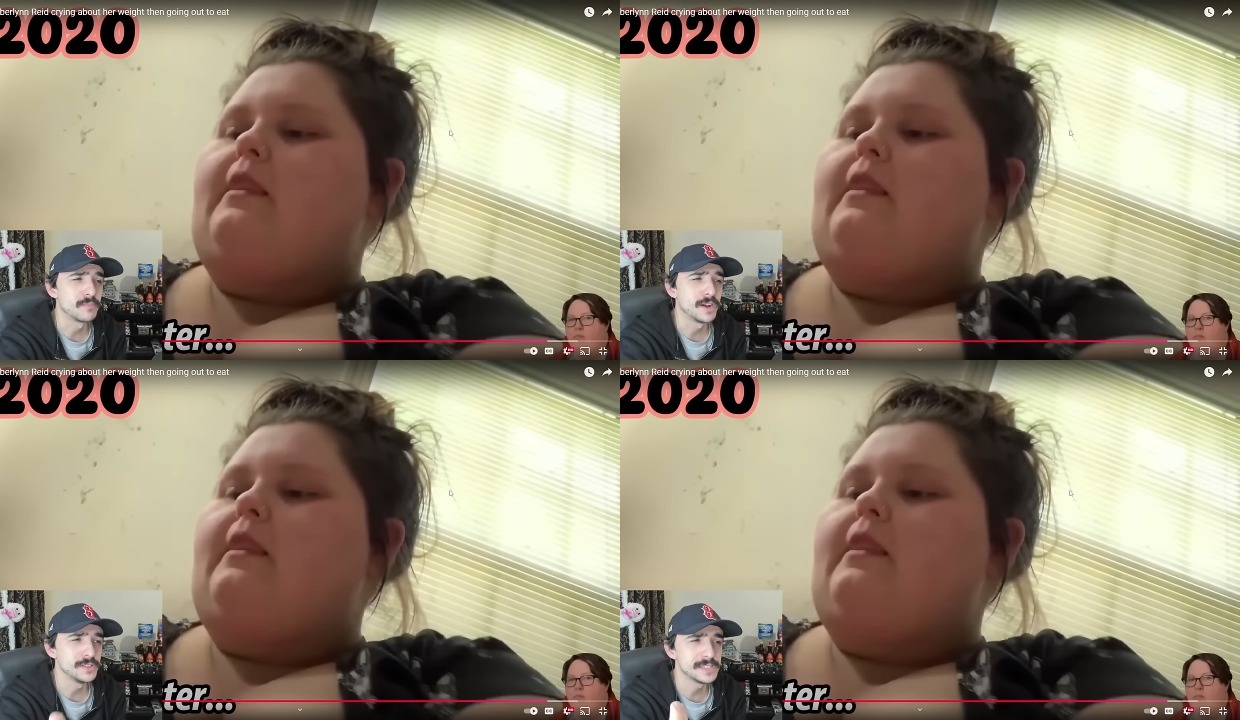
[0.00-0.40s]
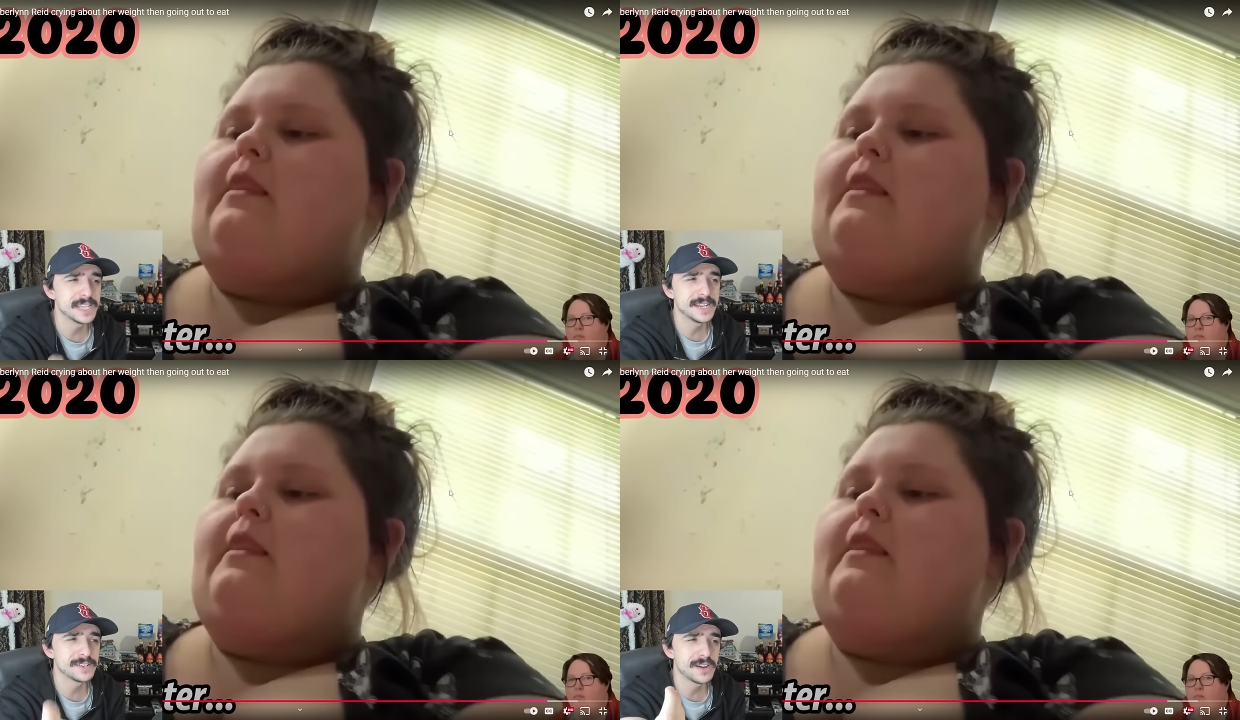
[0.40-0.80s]
Speaker 1: You're sitting
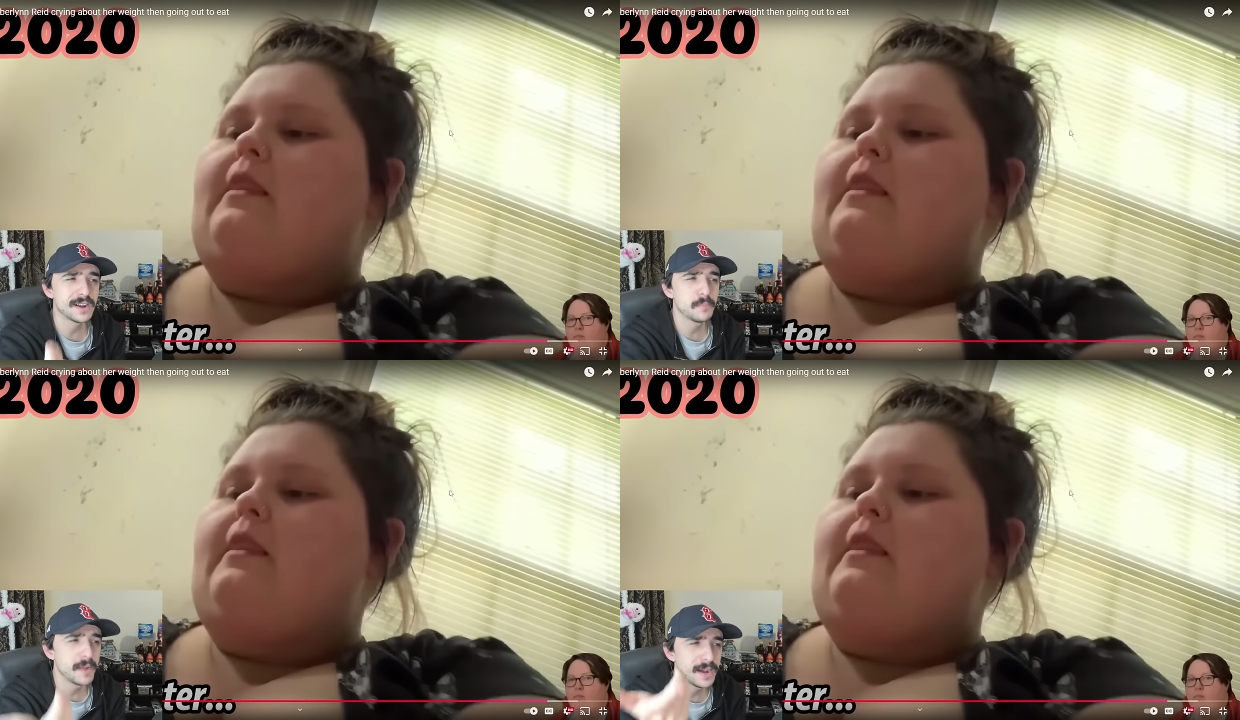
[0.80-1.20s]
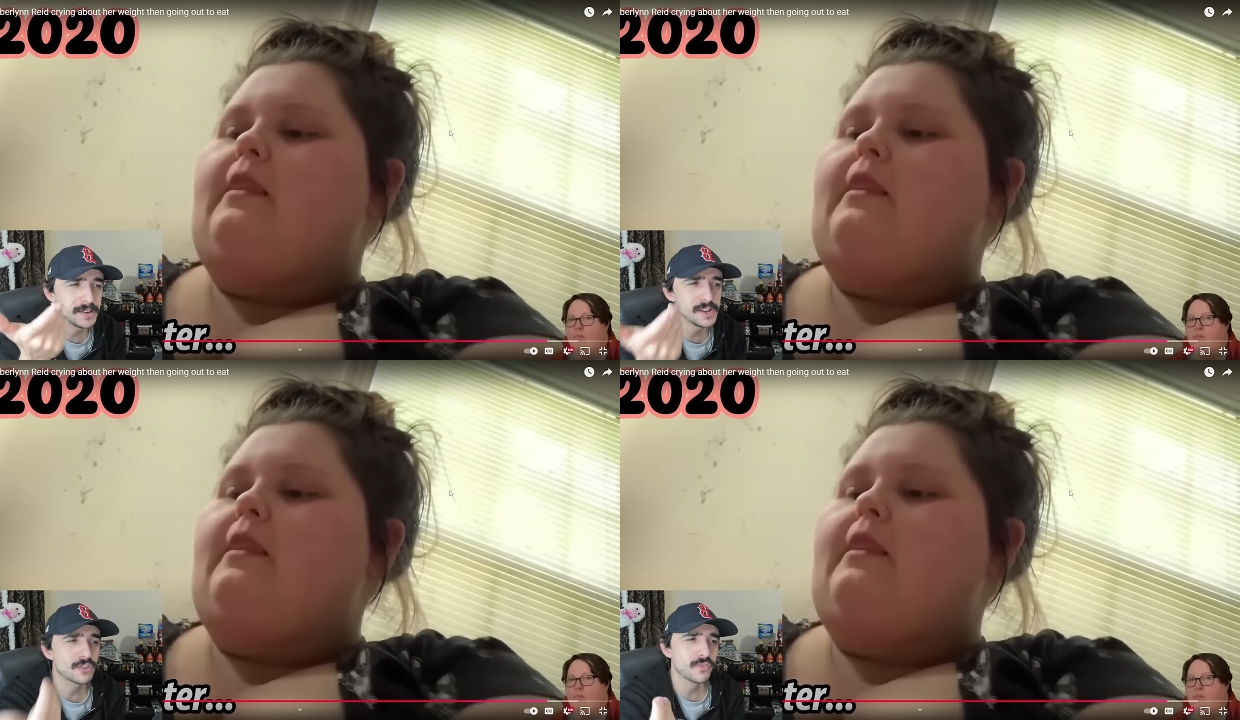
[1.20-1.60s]
here talking about and
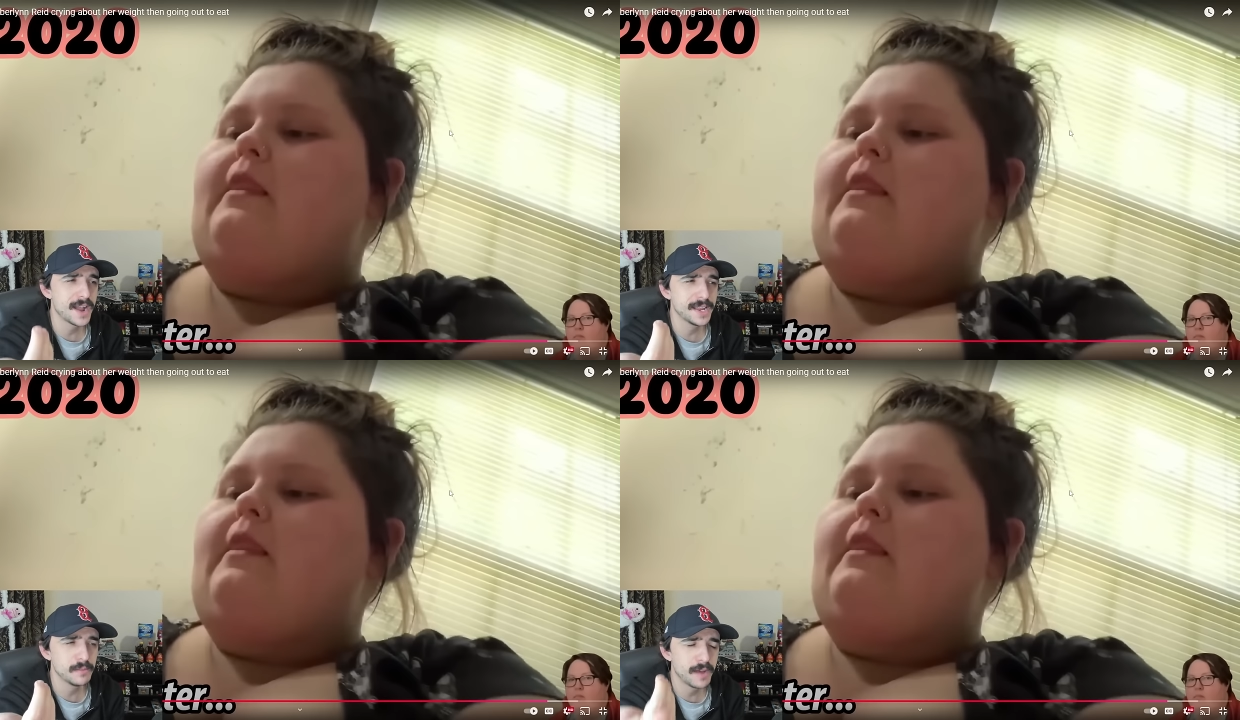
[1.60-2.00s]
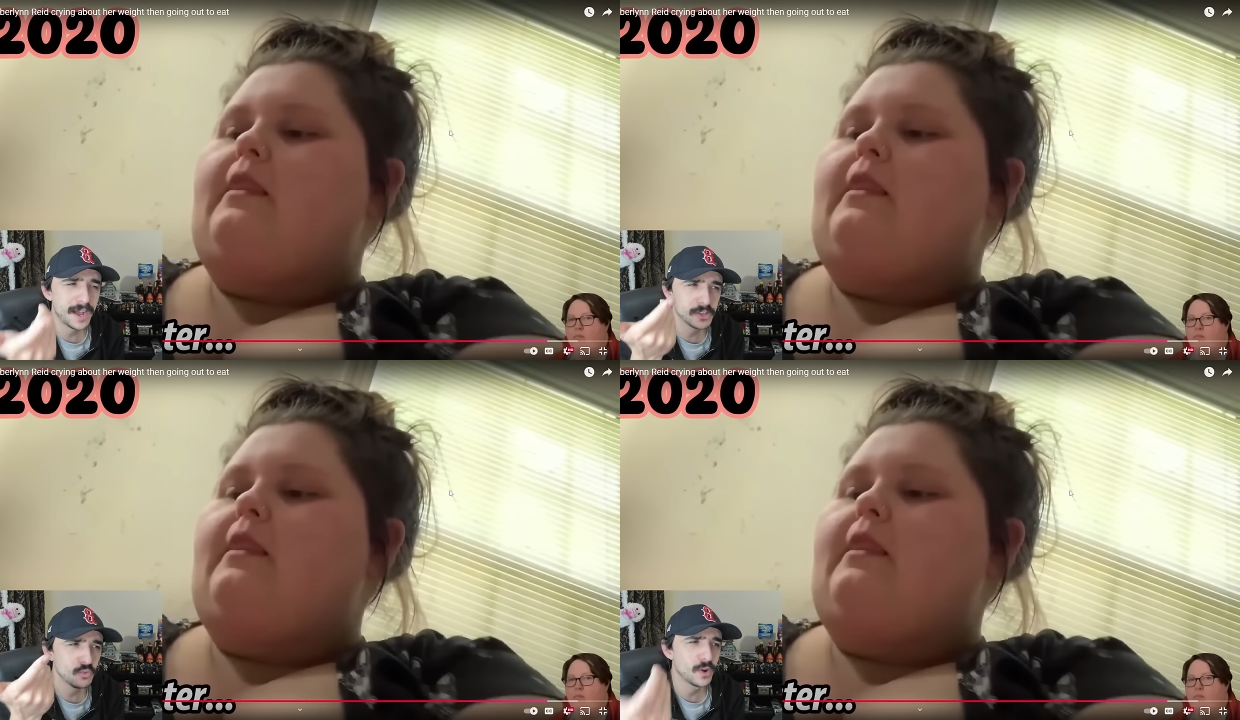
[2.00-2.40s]
you're crying about how
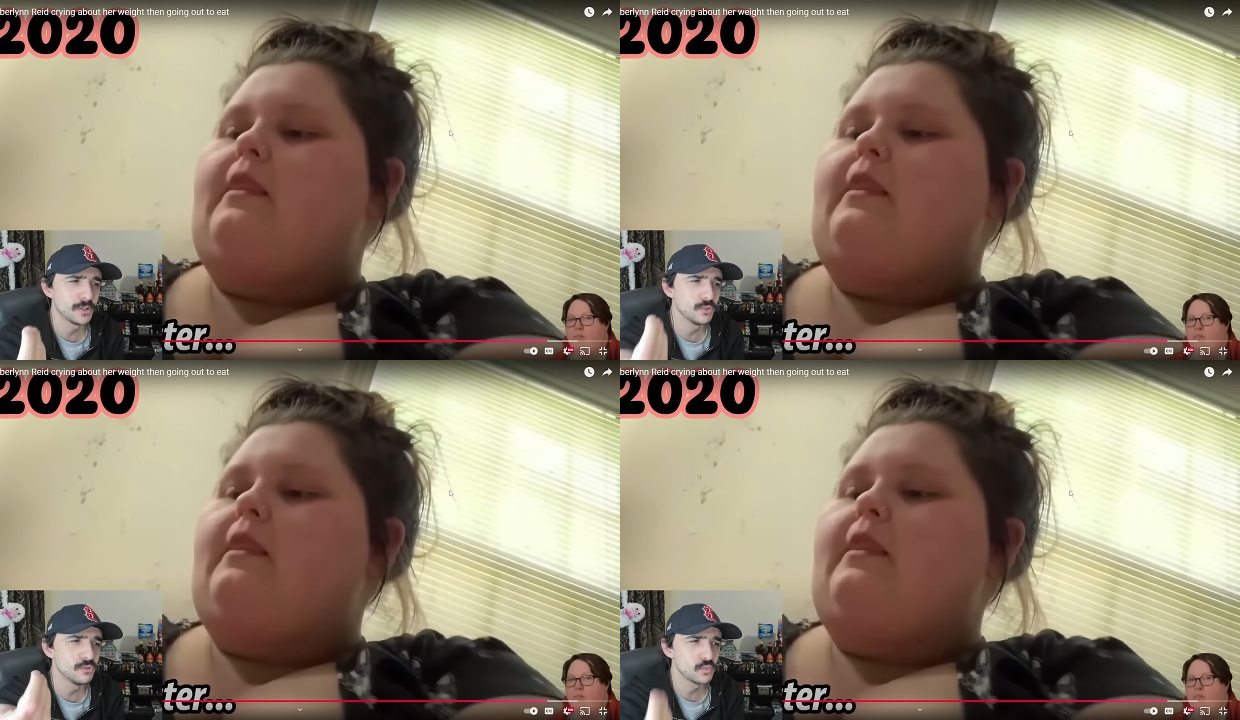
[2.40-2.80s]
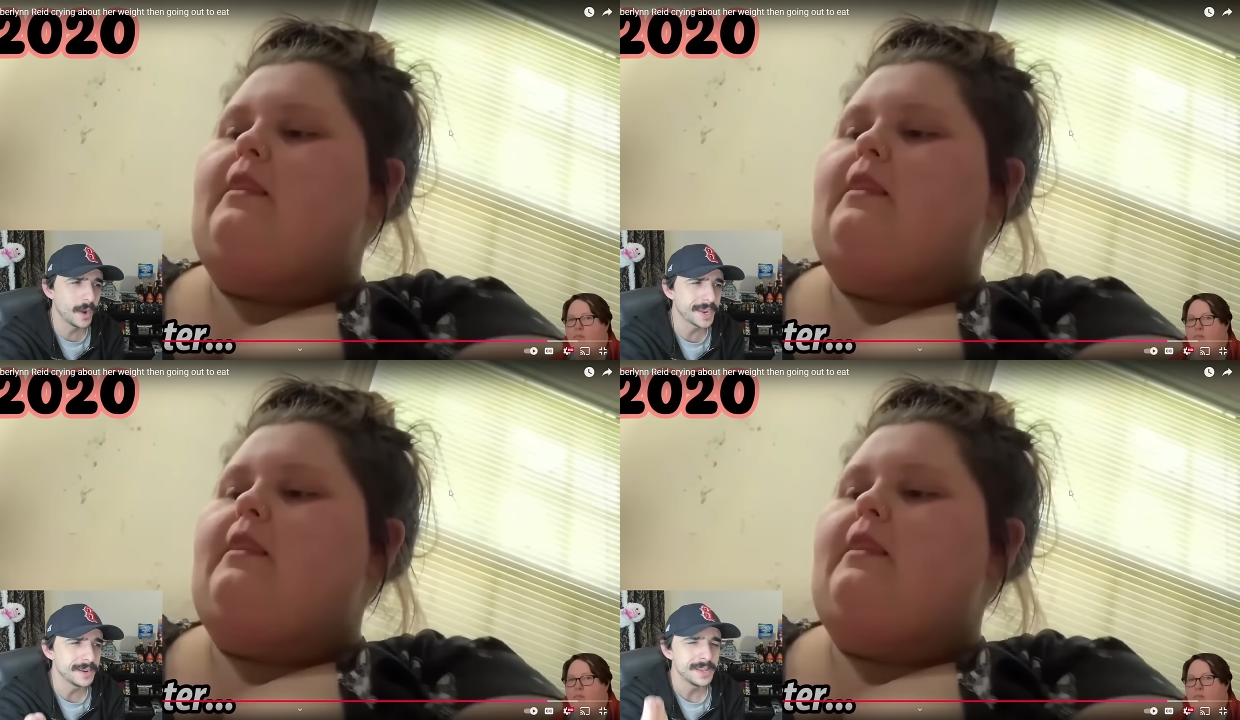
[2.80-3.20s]
you want to lose weight,